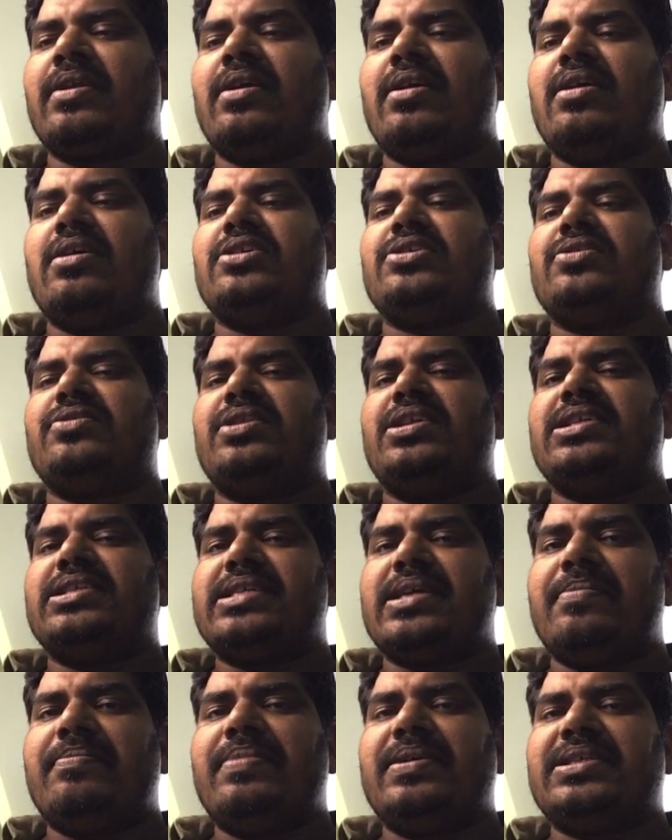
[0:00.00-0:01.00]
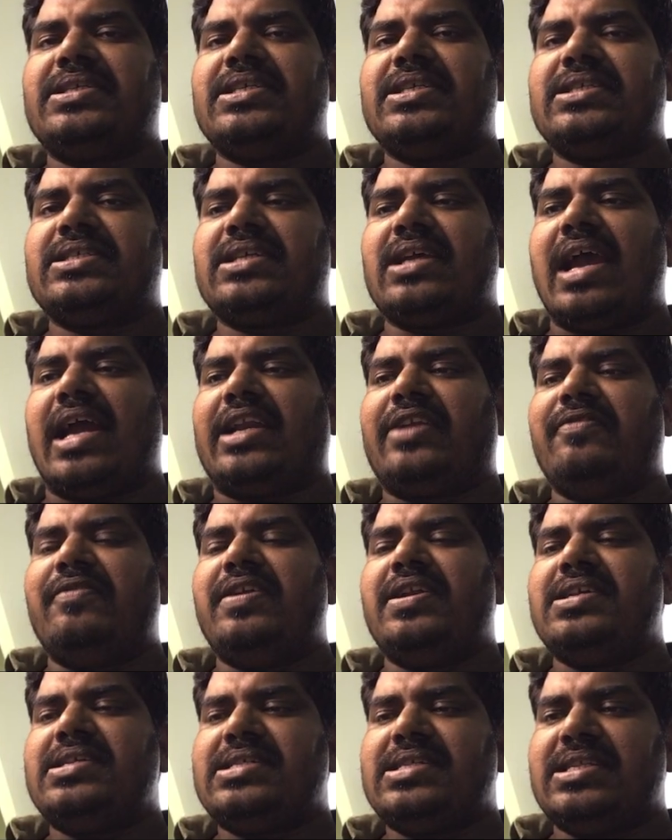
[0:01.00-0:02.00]
So these embassies,
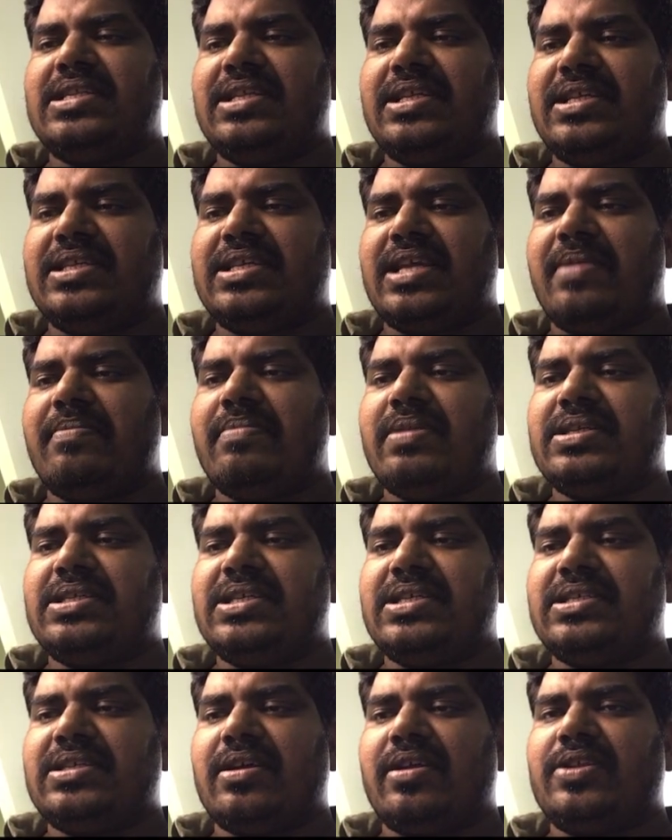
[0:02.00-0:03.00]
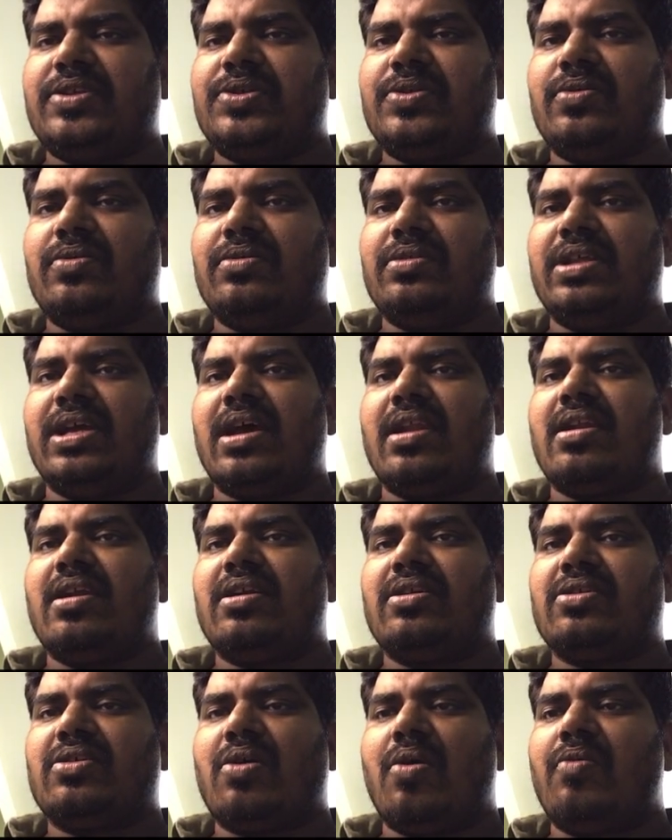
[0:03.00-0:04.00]
activities in these embassies also, they are
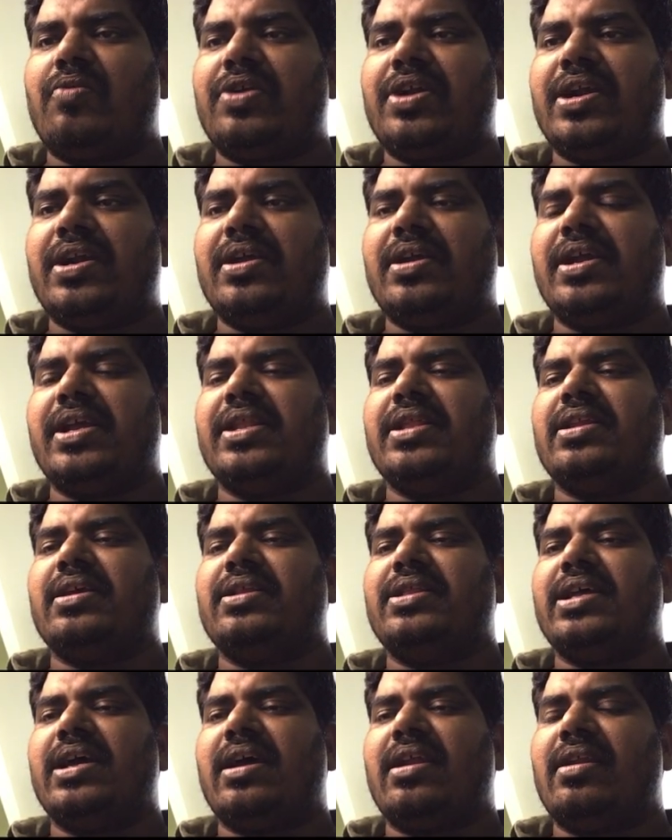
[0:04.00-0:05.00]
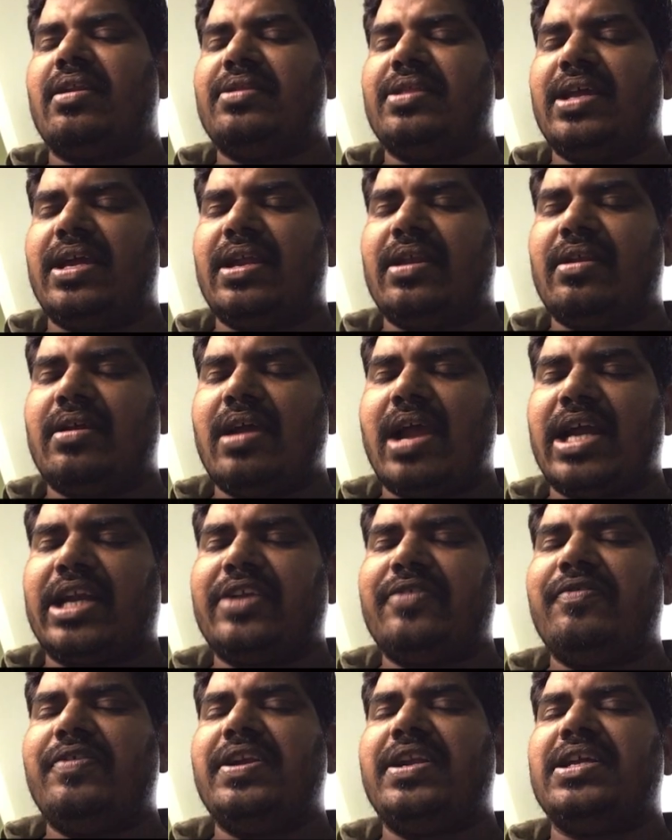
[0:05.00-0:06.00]
not counted in, their
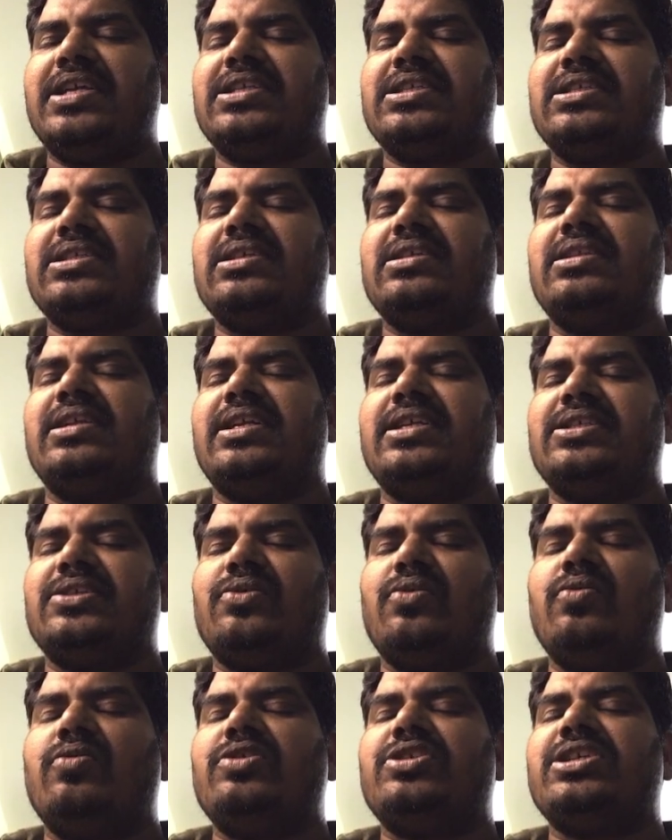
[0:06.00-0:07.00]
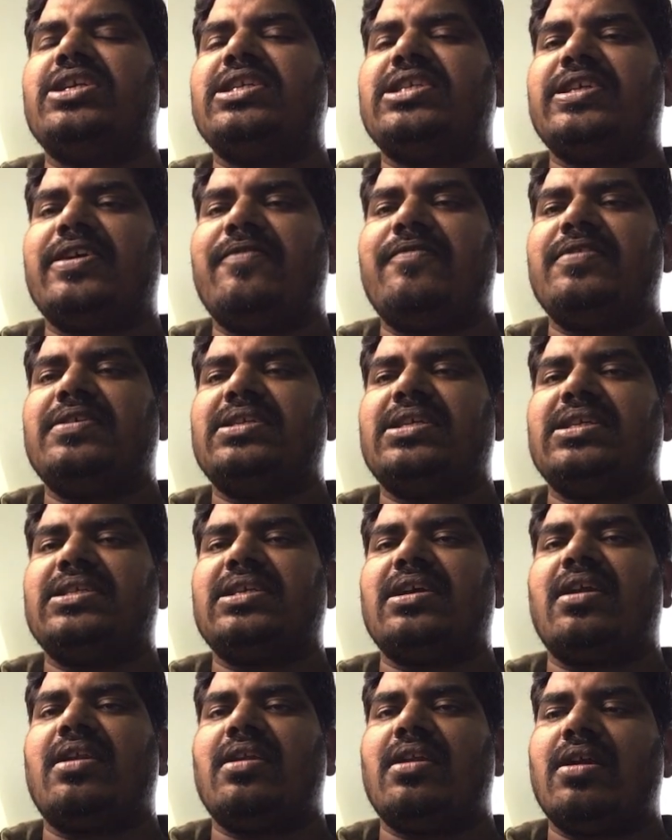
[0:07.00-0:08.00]
activities, that is goods and services,
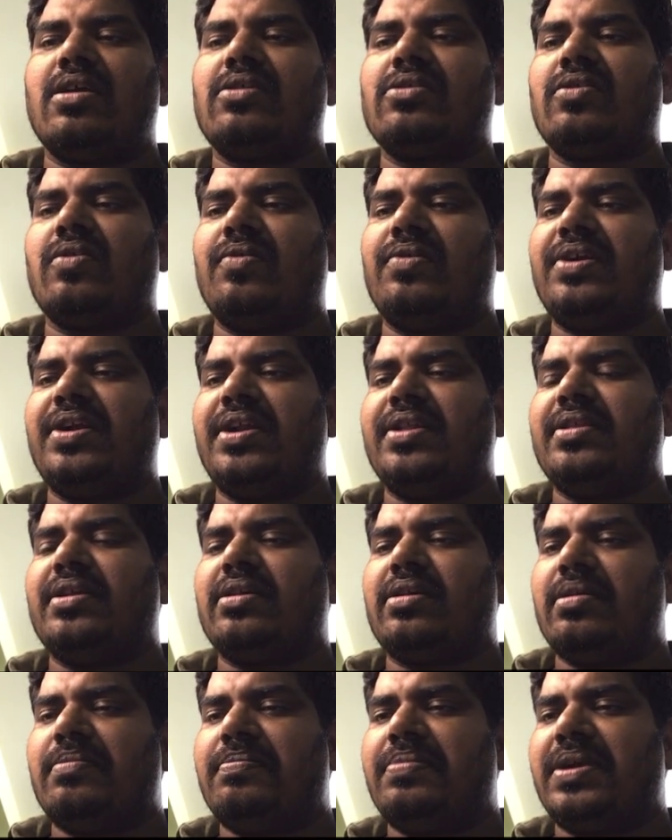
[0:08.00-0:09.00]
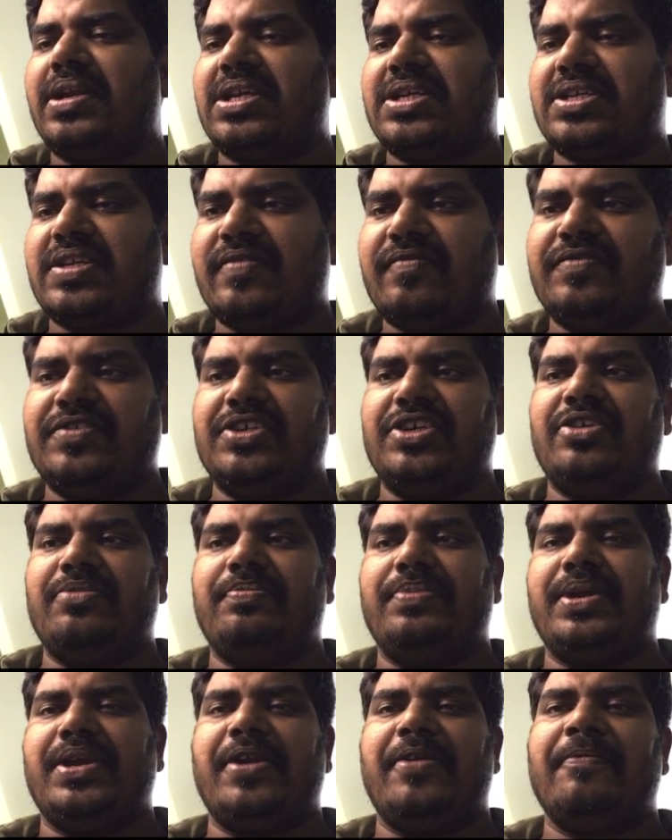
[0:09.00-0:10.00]
are not counted in the computation of
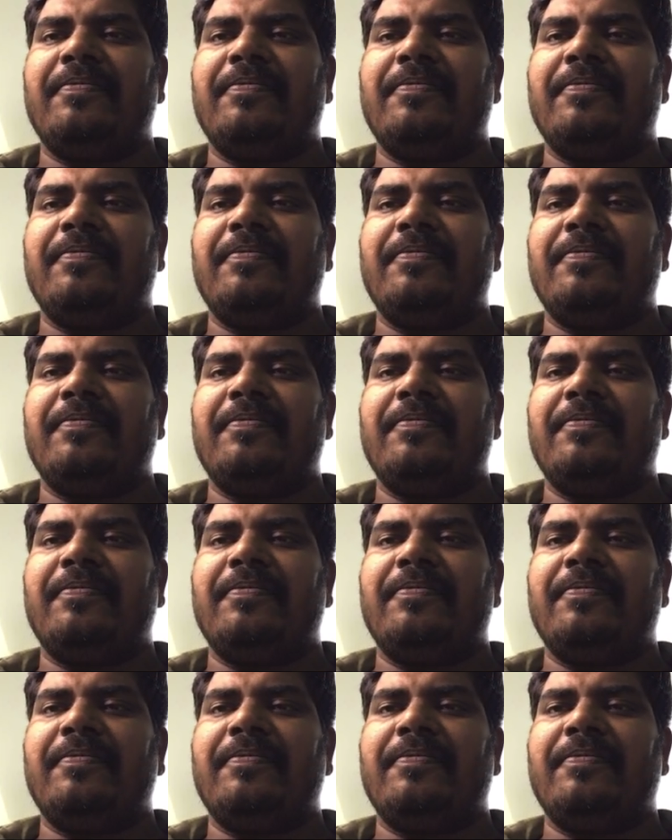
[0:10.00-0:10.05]
GDP,